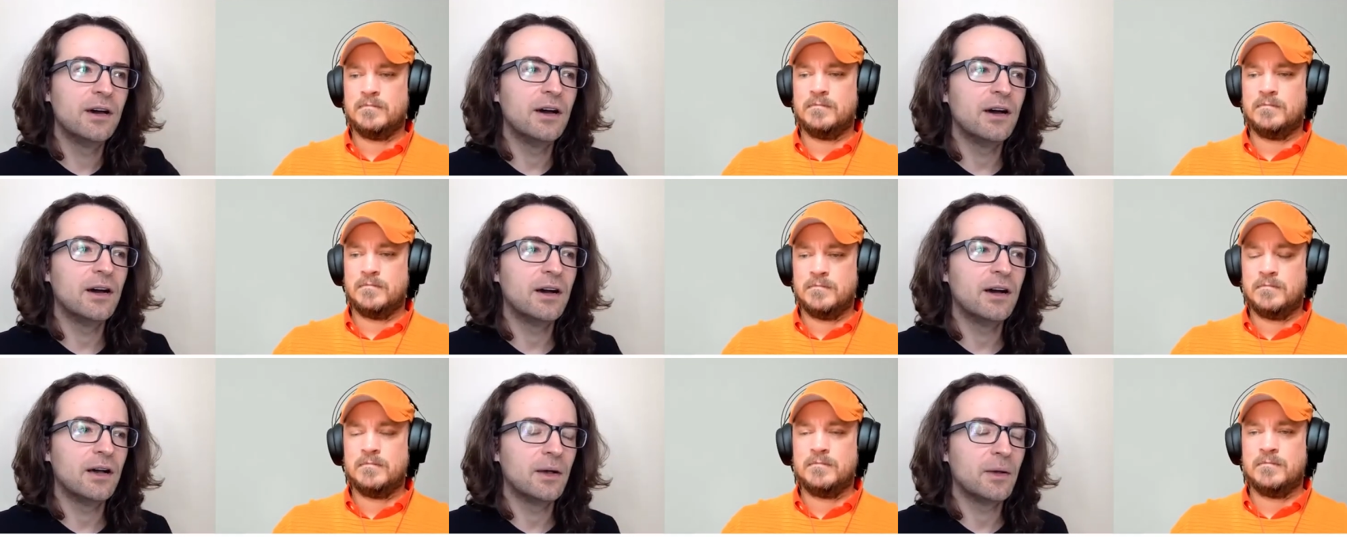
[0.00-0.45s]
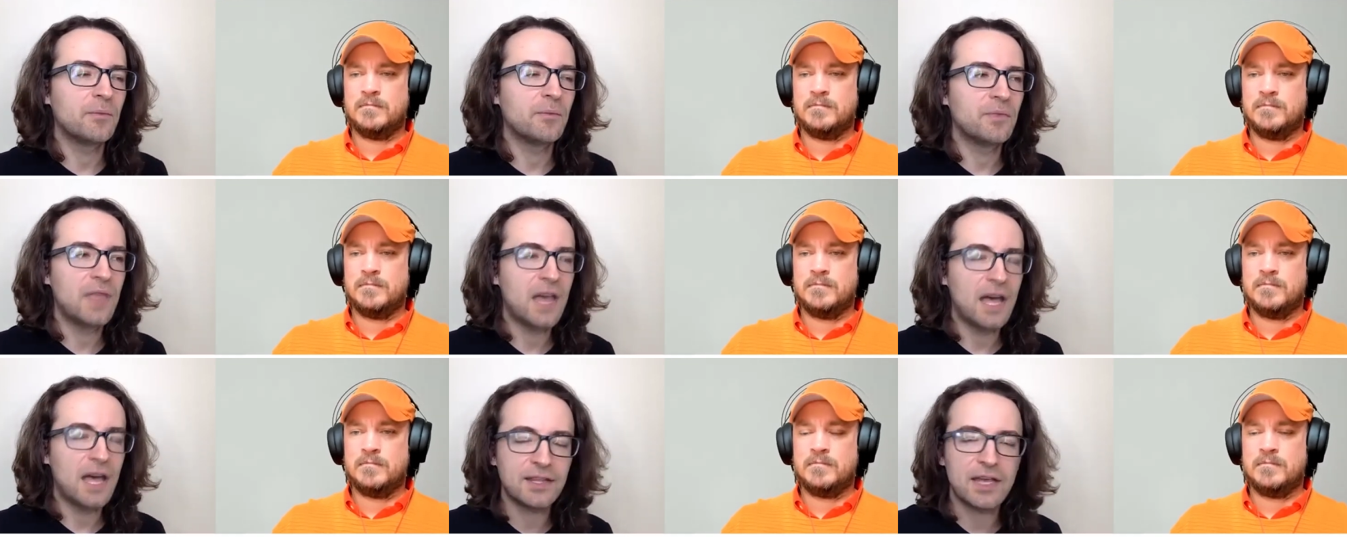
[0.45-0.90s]
Speaker 1: Um,
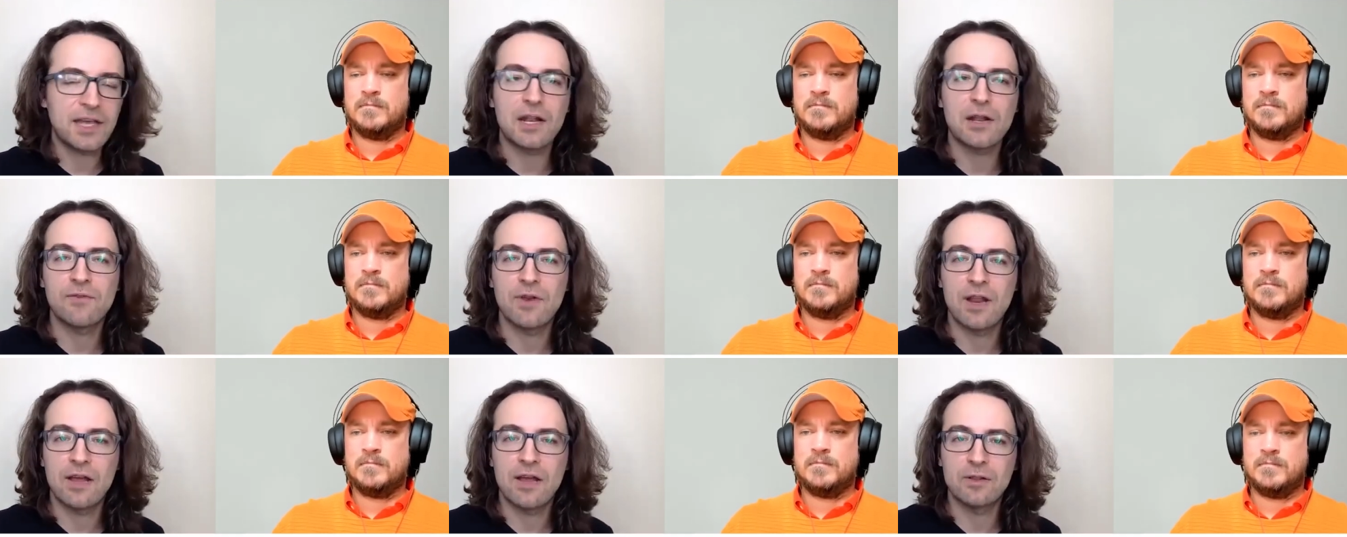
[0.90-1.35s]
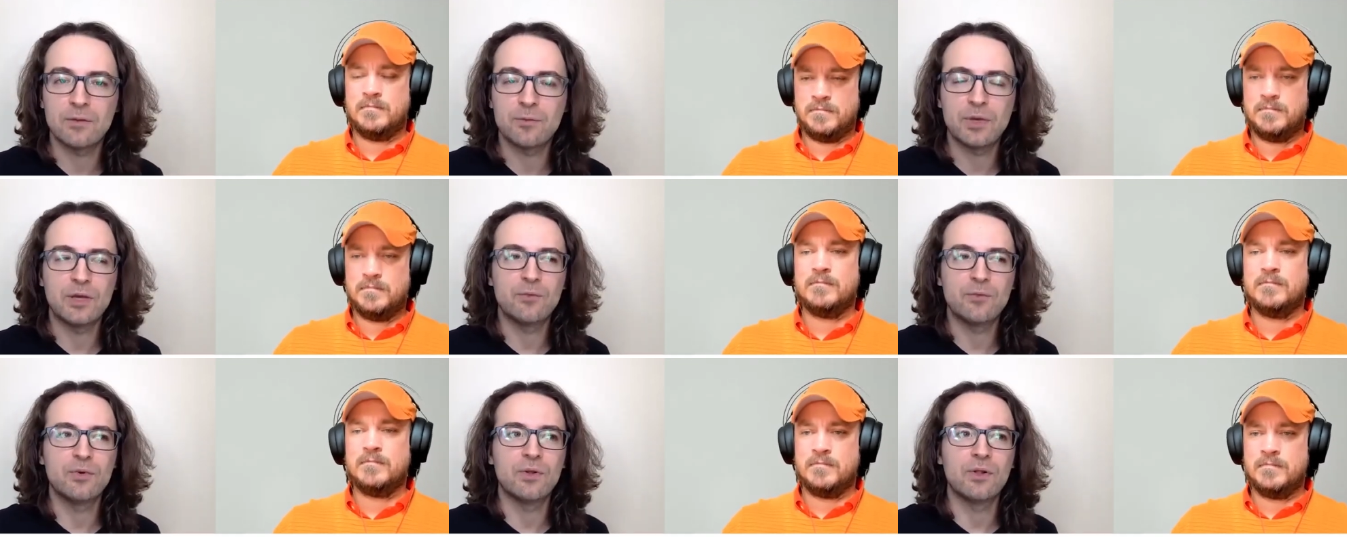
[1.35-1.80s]
that kind of level
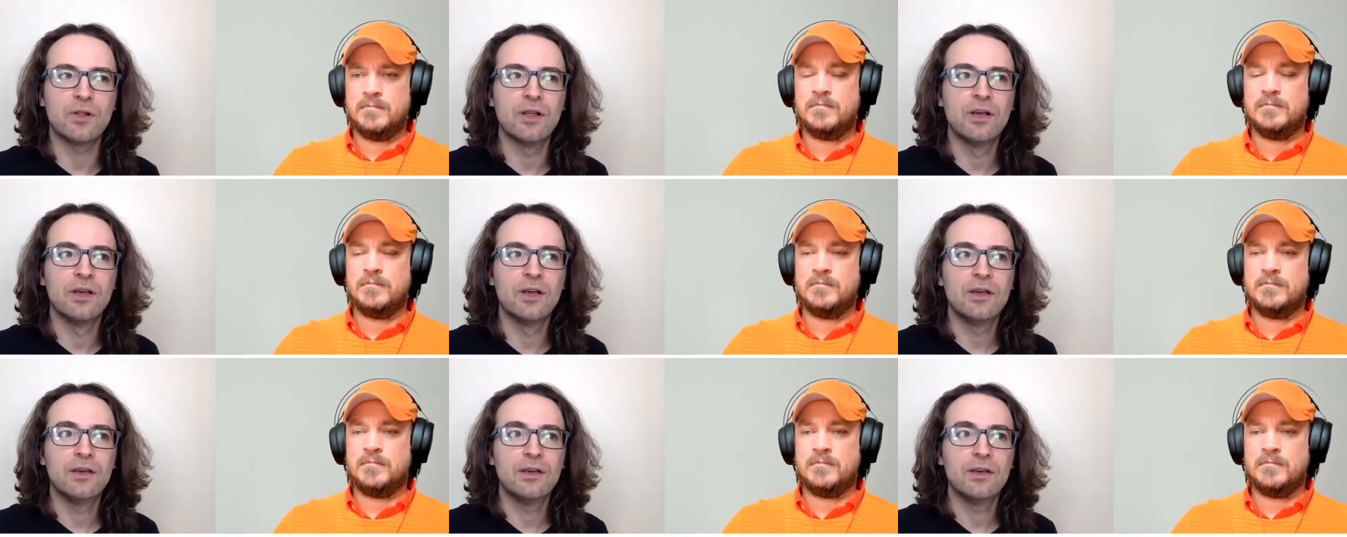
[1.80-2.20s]
people,